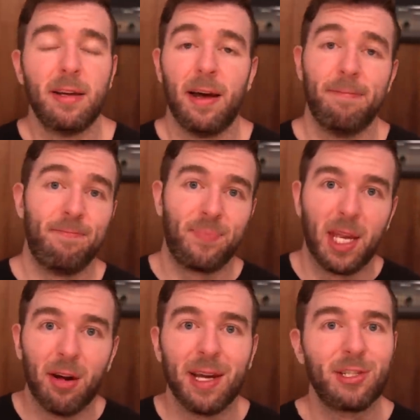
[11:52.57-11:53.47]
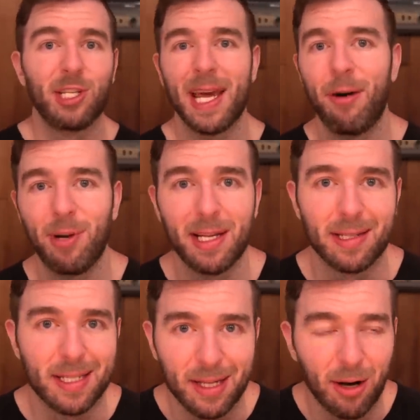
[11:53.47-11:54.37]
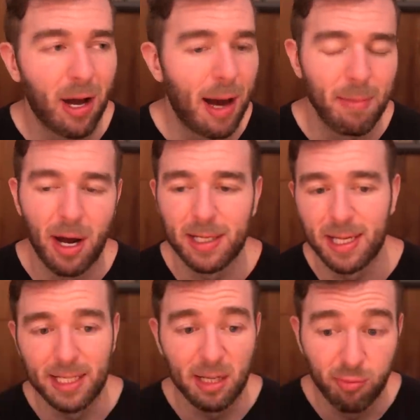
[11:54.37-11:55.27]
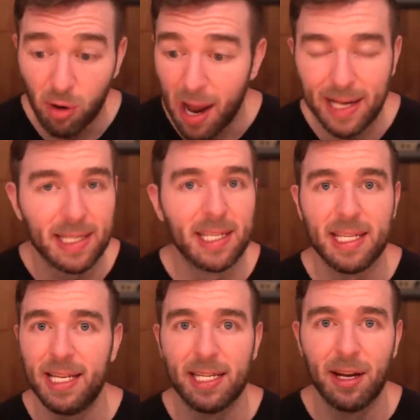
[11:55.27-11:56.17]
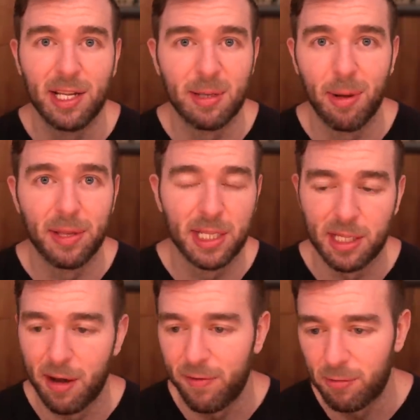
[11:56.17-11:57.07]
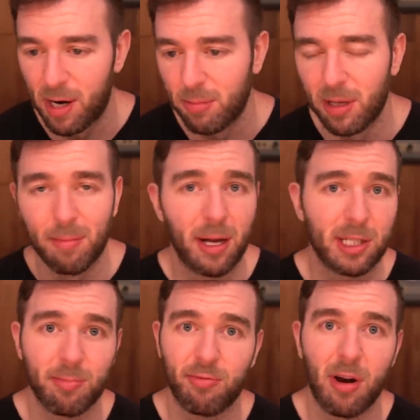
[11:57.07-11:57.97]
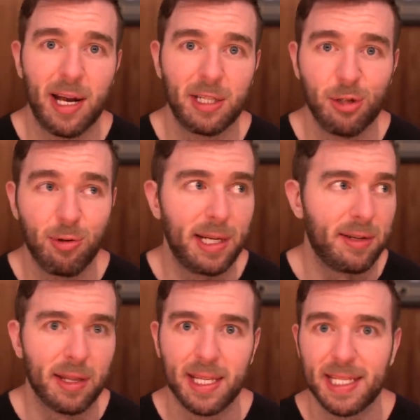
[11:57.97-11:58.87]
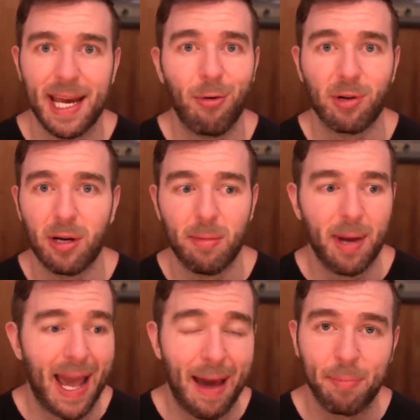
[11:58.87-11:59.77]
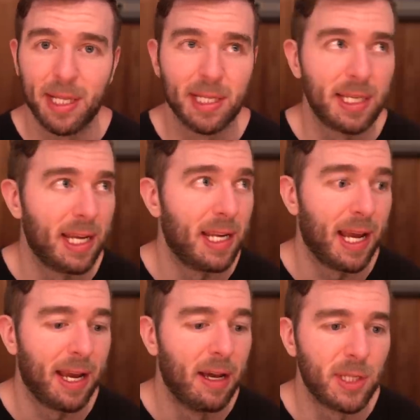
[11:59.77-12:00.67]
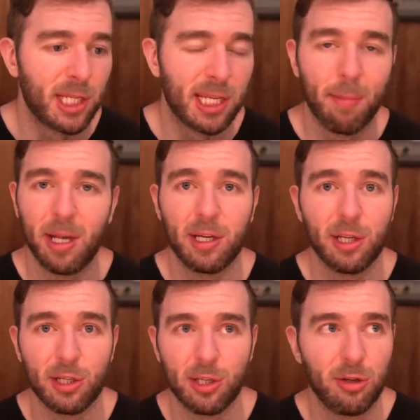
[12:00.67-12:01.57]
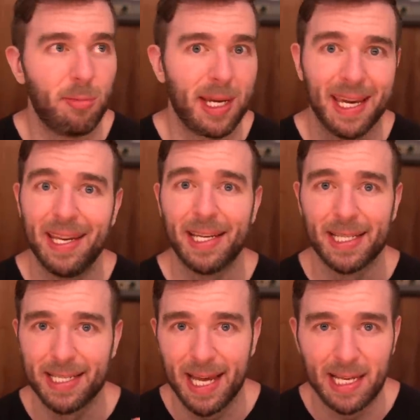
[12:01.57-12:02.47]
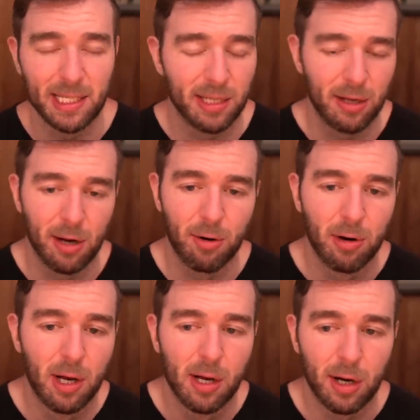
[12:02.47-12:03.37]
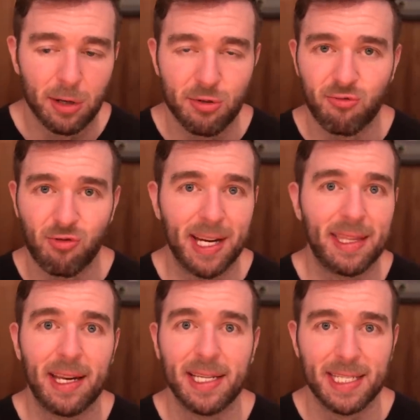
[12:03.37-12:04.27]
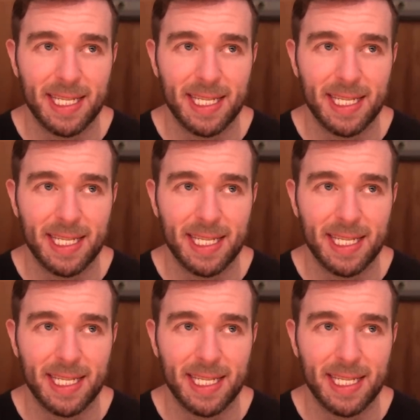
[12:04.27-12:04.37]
You know, it's just how it is, you know. I'm not surprised to see studies about this stuff in Red Bull. I'm not surprised to hear that this outcome happens to somebody consuming in excess, you know, a drink that is